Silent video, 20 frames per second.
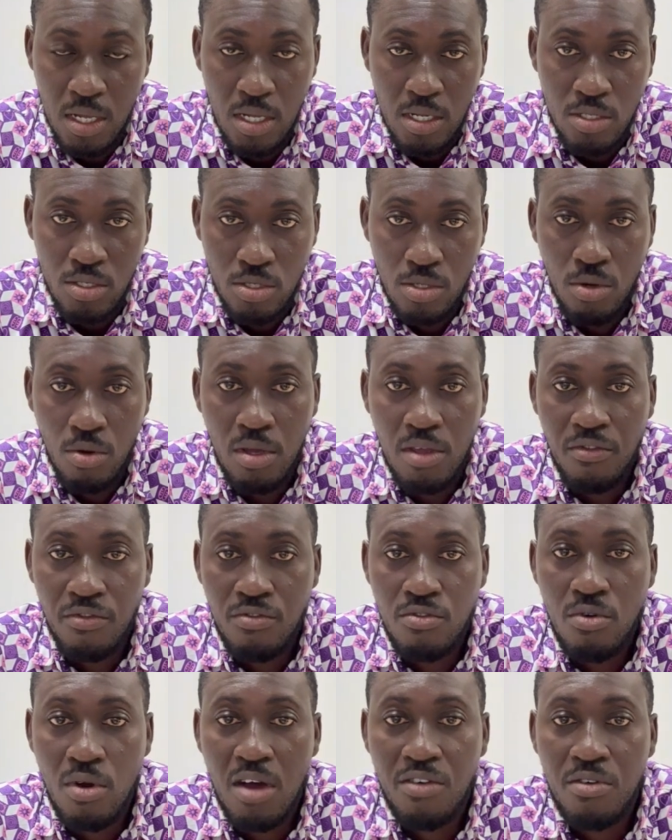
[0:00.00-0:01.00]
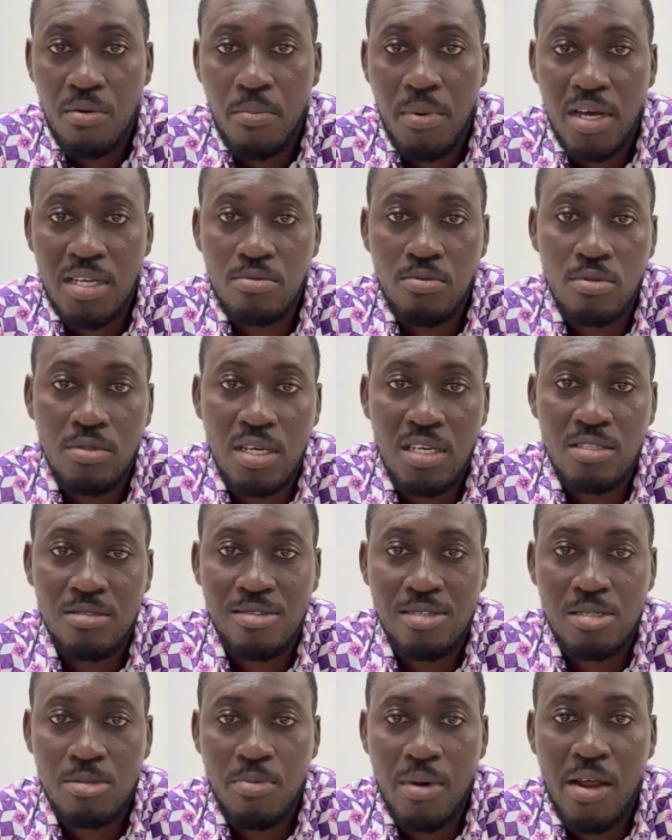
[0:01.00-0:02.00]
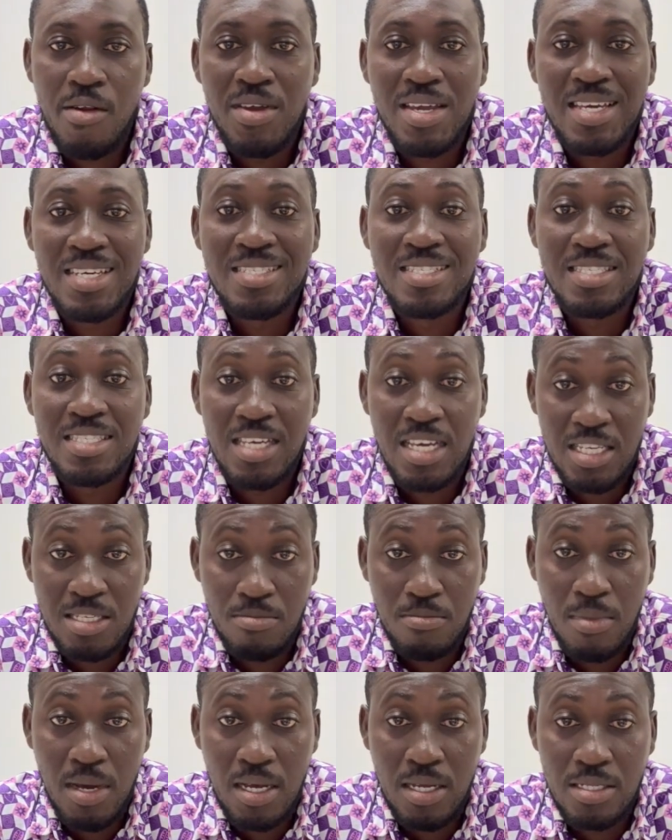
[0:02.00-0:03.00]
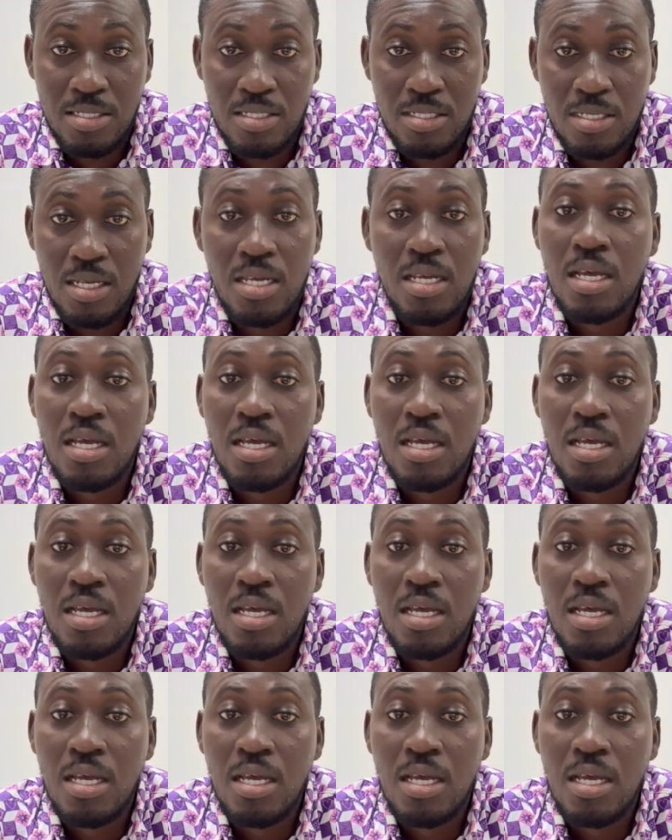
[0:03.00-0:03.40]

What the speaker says: So if you have a passport that's expiring in 6 months,